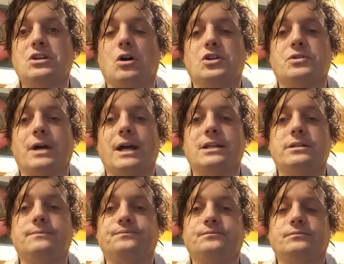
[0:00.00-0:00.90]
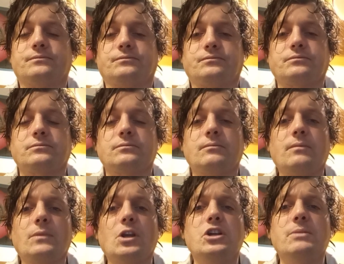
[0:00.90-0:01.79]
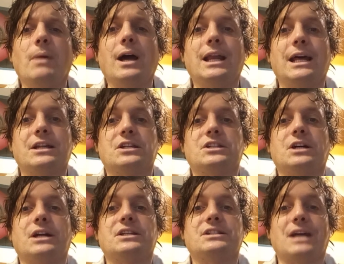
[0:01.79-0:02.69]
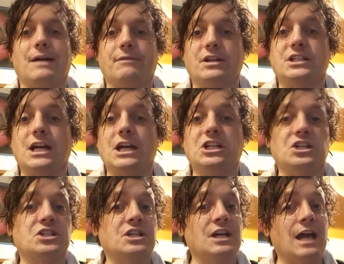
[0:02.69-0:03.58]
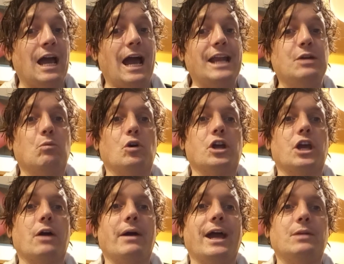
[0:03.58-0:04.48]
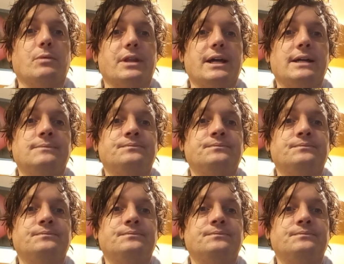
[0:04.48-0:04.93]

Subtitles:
contract, you might later decide it's advantageous and you want to go ahead with it.